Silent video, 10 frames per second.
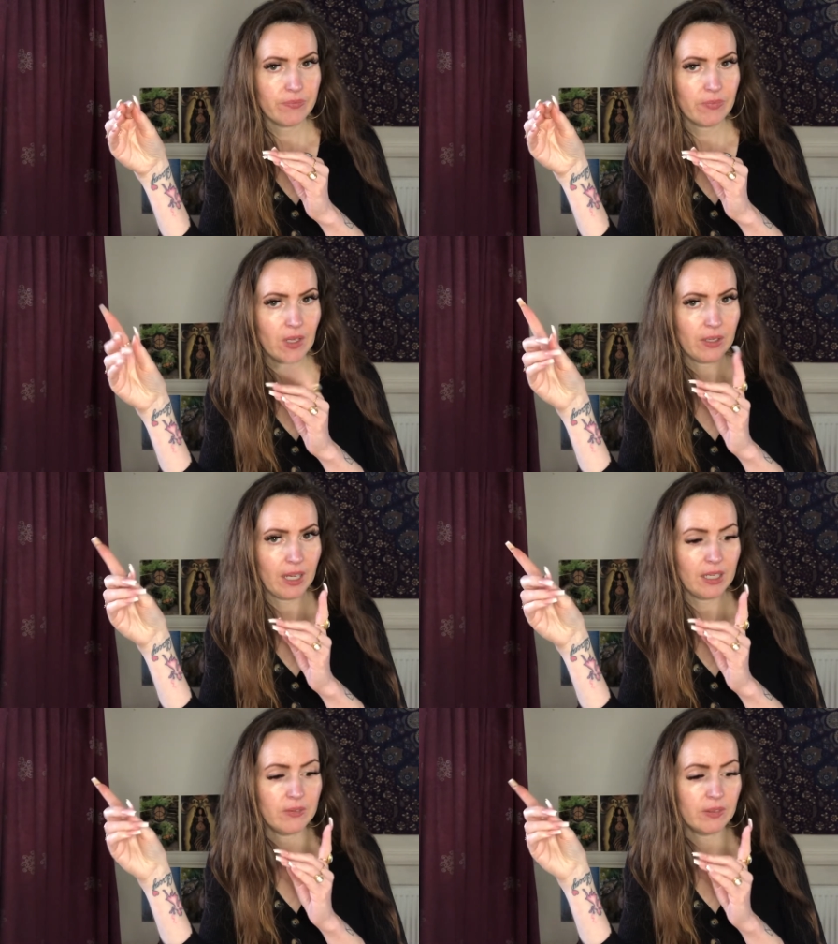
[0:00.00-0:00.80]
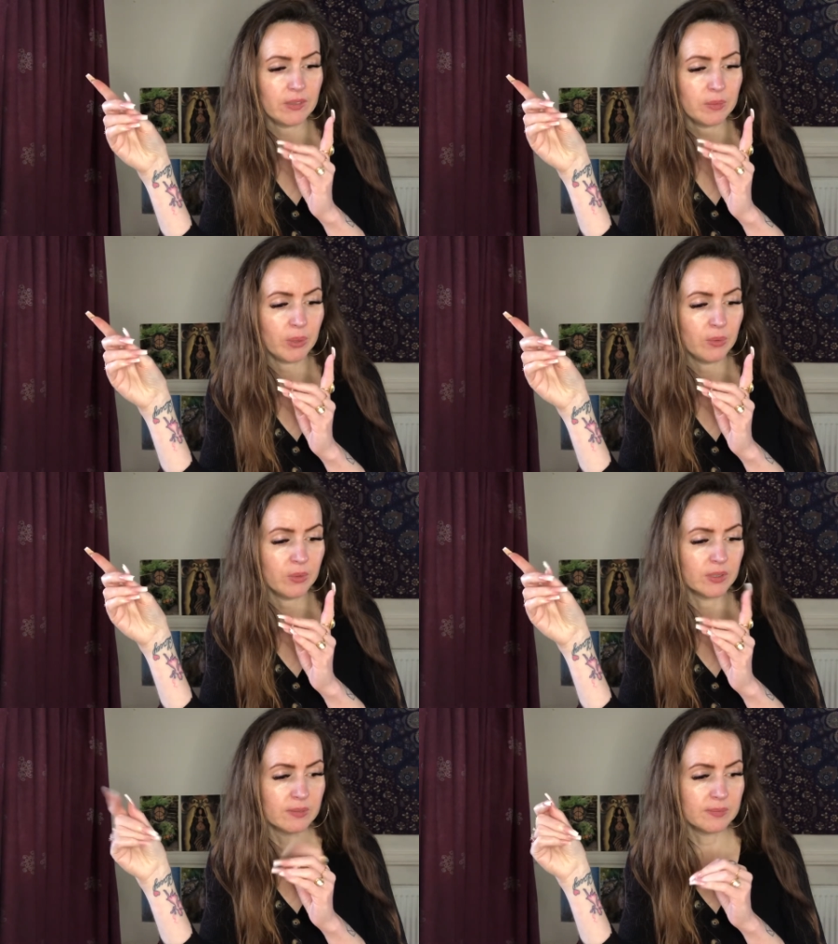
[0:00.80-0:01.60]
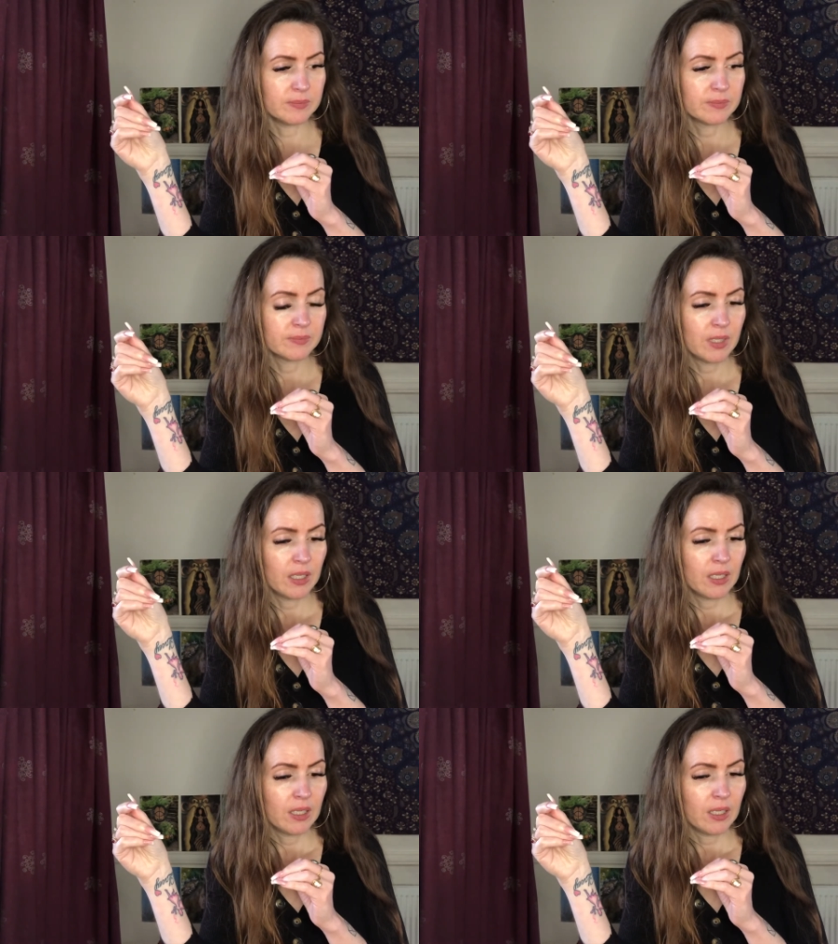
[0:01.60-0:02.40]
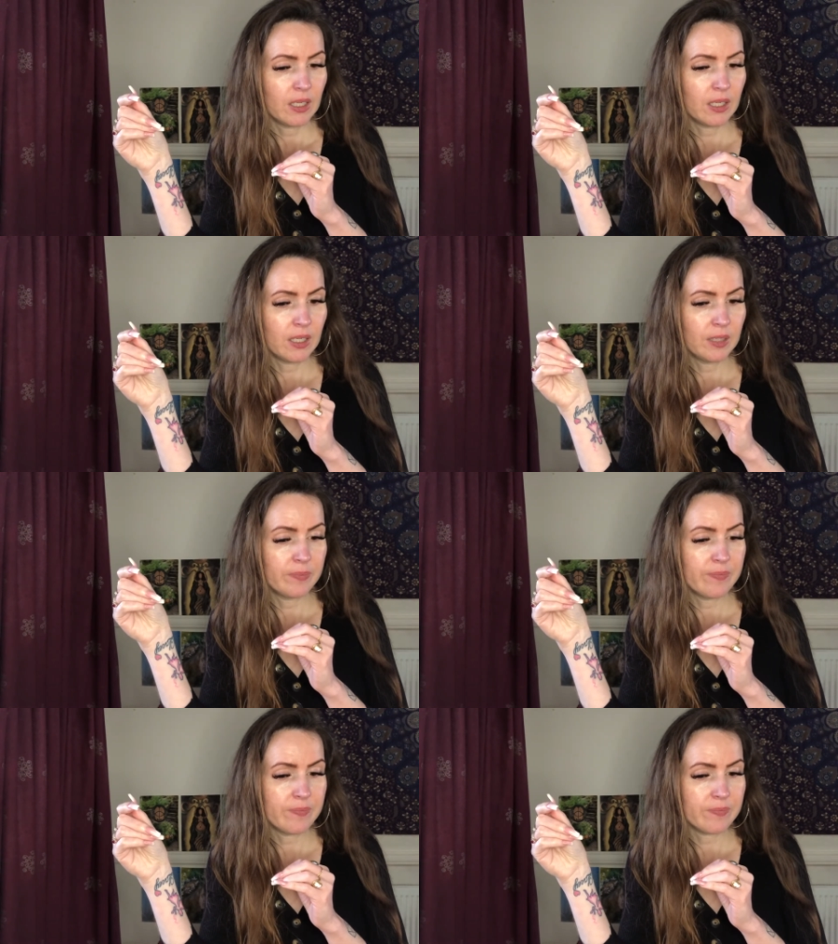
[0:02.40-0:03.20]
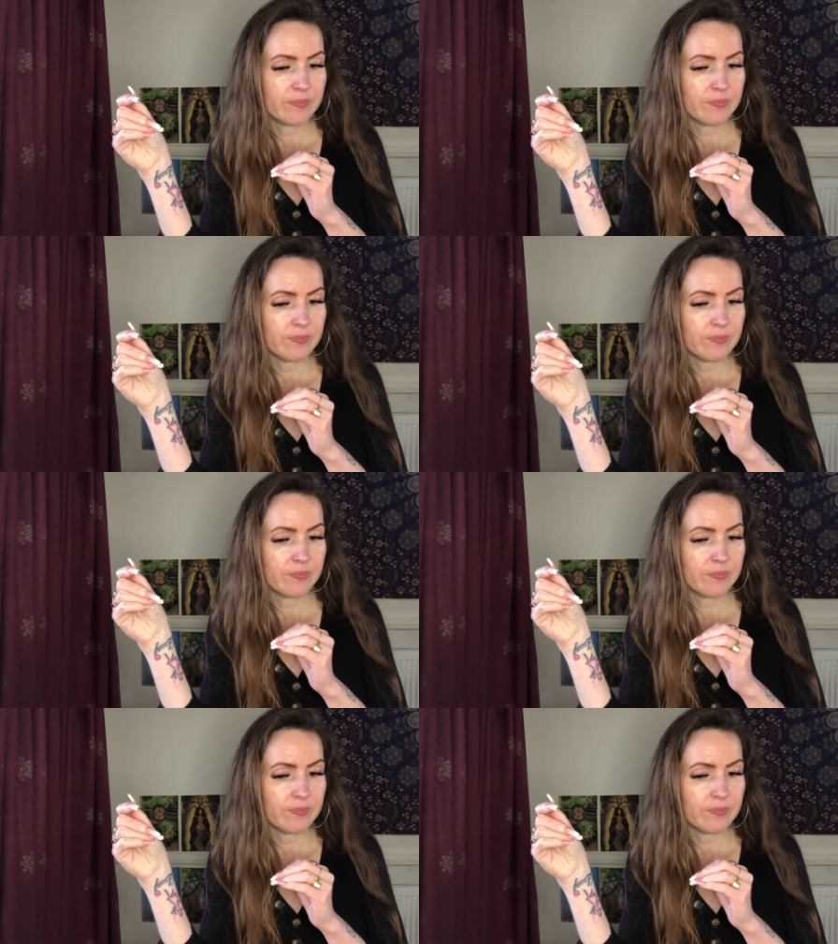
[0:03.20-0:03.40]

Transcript: Okay, very important. Um,